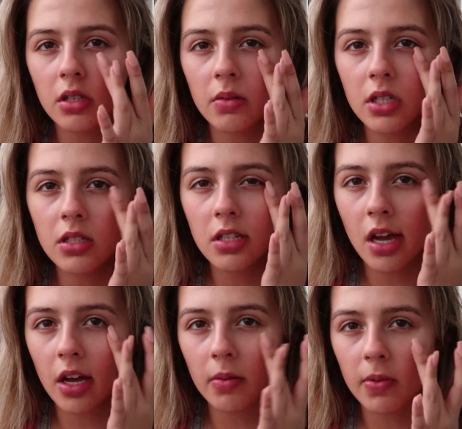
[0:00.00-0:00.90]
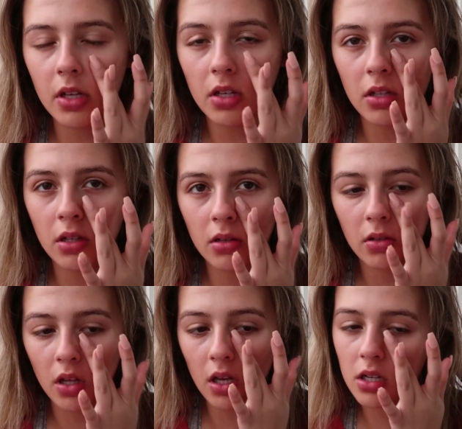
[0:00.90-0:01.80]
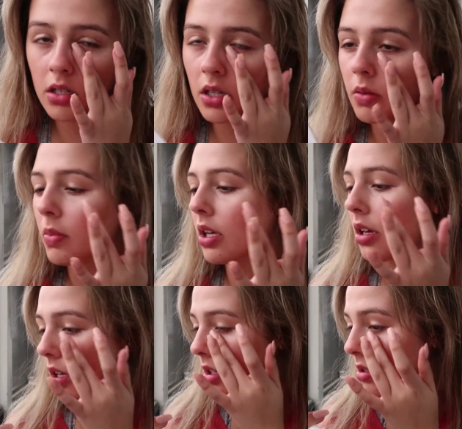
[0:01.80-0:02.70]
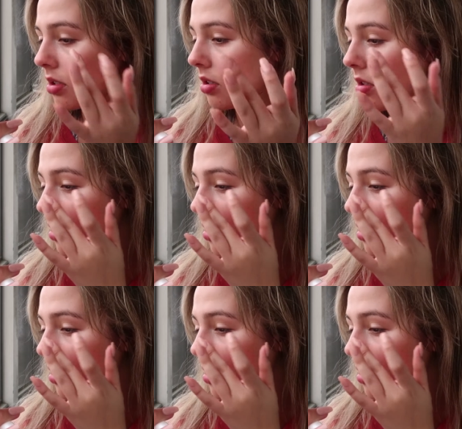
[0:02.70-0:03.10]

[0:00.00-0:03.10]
So I'm just tapping it underneath my eyes.